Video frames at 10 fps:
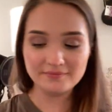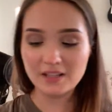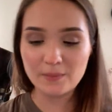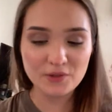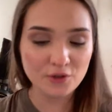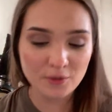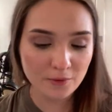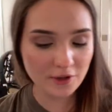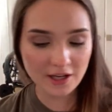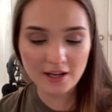I'm sorry,
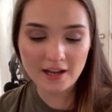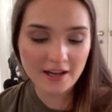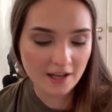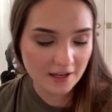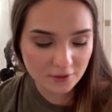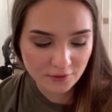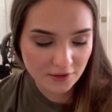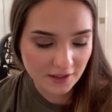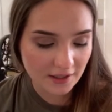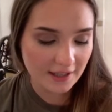Maria. I don't
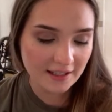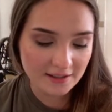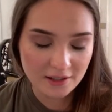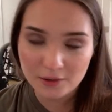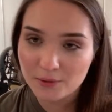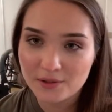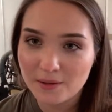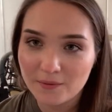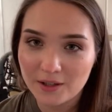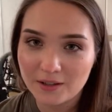think I can tell you
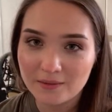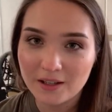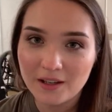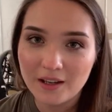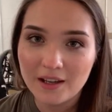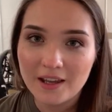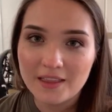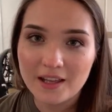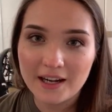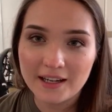something
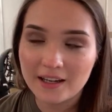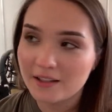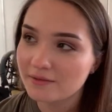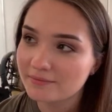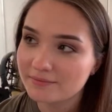that I can